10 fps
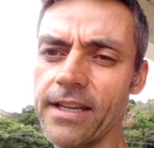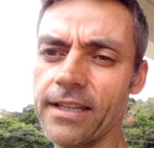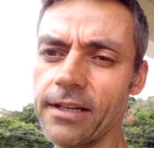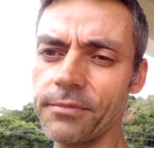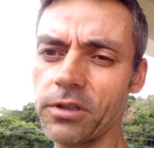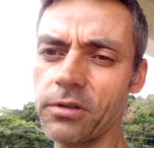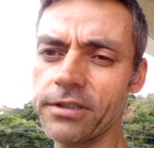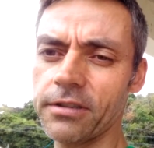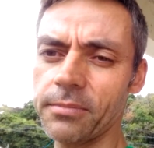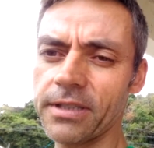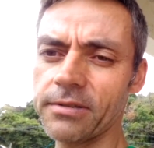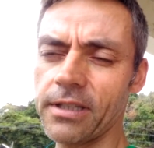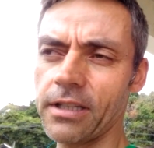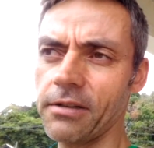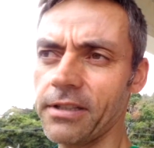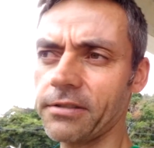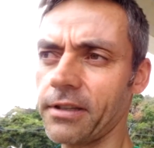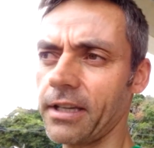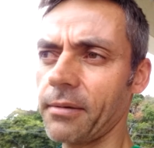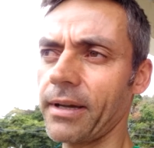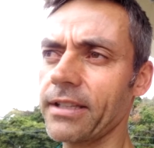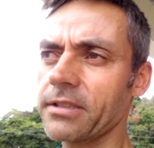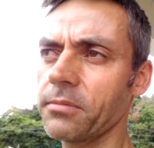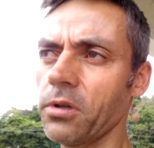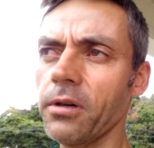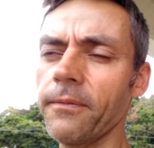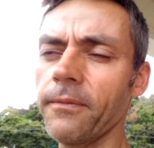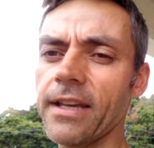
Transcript: Then I'm not quite sure the best way to do it, so I think about it some more.